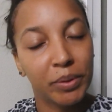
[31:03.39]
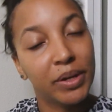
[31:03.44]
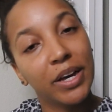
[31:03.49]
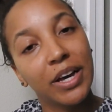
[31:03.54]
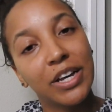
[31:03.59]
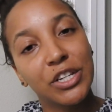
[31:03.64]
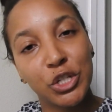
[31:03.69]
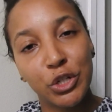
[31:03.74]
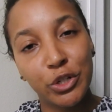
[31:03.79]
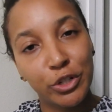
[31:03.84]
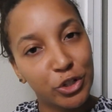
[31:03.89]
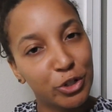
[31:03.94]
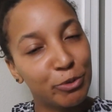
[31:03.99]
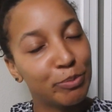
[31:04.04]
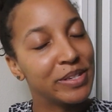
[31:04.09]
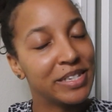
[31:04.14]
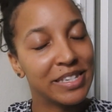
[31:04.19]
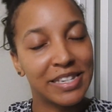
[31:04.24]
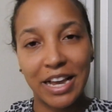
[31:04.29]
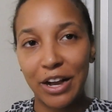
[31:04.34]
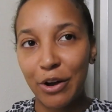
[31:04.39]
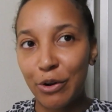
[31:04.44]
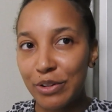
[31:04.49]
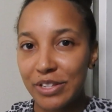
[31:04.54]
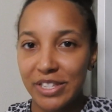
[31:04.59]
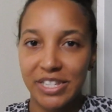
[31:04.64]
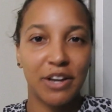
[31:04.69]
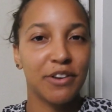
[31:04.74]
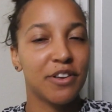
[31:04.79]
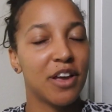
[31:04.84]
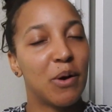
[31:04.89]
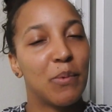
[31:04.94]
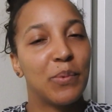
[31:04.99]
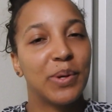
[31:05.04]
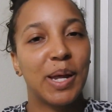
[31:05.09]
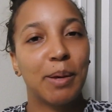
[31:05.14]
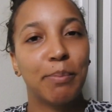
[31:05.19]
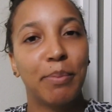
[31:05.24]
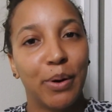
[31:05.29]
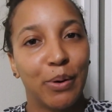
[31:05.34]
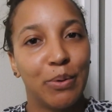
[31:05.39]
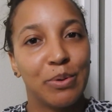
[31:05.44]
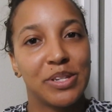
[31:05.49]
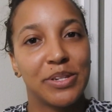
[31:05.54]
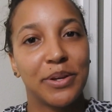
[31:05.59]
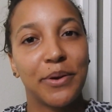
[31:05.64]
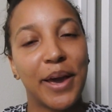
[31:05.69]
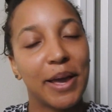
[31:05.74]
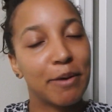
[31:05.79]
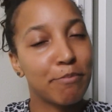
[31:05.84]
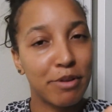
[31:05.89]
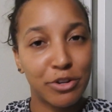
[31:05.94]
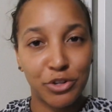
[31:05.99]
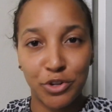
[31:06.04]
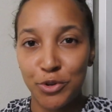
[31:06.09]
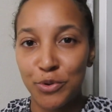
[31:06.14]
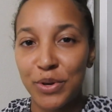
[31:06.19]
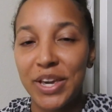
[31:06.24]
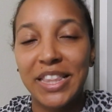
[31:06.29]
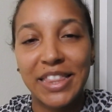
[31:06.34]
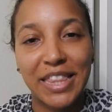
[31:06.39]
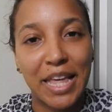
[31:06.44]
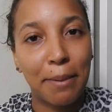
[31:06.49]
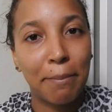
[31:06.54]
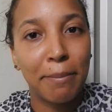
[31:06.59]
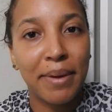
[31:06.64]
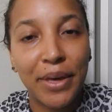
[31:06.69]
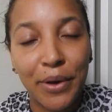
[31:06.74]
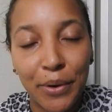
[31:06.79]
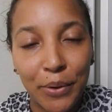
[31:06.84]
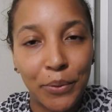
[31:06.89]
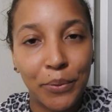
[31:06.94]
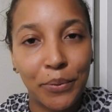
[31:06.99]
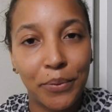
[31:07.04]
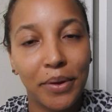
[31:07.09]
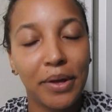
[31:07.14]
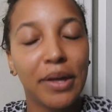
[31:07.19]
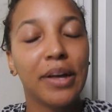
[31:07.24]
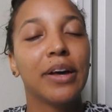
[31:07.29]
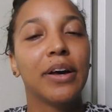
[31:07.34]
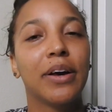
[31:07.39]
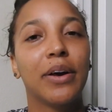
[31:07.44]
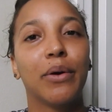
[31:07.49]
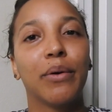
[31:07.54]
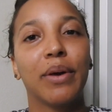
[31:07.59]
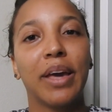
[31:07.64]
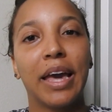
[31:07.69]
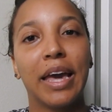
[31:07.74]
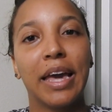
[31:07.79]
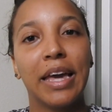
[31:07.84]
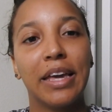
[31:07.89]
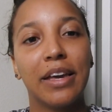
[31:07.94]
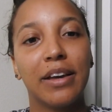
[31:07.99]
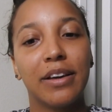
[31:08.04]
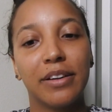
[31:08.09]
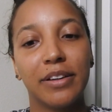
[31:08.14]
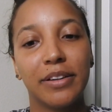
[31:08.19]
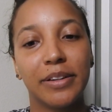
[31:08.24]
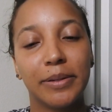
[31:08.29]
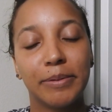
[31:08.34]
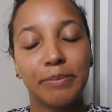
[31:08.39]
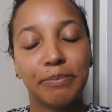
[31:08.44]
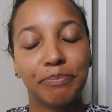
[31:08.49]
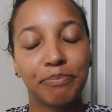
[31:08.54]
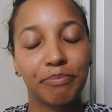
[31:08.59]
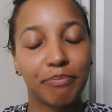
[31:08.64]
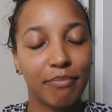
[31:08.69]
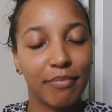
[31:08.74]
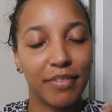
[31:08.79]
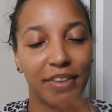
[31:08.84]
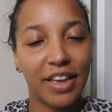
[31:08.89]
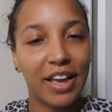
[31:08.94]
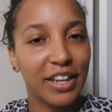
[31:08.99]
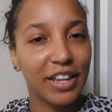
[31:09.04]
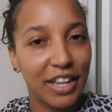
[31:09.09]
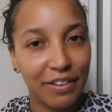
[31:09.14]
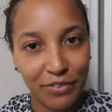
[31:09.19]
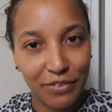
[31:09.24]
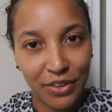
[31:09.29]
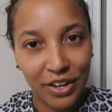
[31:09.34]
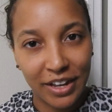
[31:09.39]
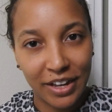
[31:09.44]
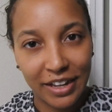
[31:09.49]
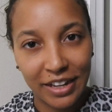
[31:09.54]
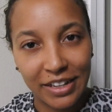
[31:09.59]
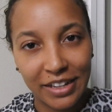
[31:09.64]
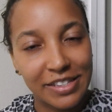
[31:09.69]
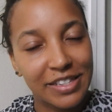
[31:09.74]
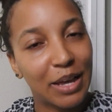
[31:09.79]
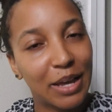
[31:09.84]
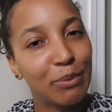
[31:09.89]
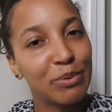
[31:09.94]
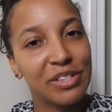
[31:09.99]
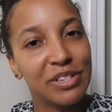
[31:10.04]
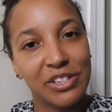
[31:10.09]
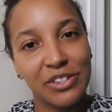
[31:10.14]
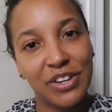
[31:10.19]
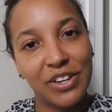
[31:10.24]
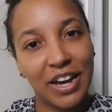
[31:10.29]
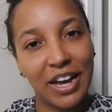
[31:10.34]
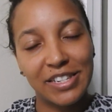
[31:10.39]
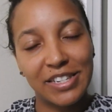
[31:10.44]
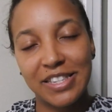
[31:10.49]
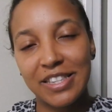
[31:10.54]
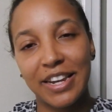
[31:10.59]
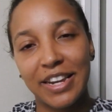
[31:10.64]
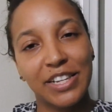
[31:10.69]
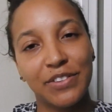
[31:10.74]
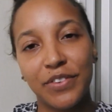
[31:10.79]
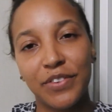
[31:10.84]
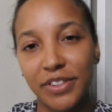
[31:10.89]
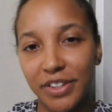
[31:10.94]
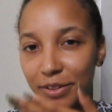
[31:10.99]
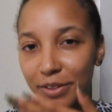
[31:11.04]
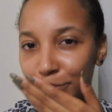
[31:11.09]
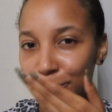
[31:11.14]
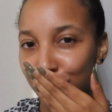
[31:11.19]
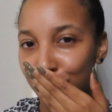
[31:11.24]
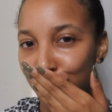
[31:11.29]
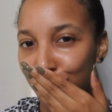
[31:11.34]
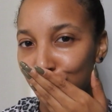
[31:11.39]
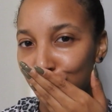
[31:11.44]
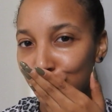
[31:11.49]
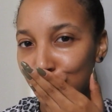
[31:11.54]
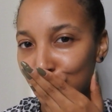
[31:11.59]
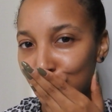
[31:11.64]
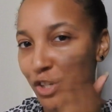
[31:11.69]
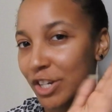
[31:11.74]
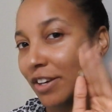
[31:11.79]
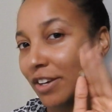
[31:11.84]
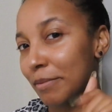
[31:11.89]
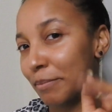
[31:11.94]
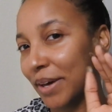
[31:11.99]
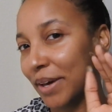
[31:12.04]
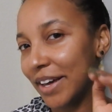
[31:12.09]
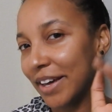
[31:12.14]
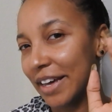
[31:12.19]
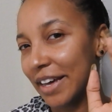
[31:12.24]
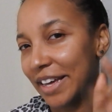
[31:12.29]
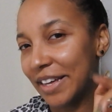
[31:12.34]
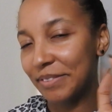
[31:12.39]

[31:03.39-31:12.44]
because YouTube is not gonna tell y'all when I post. Okay, make sure you hit that bell. Okay, I love you guys. I will see you guys in the next video. Bye.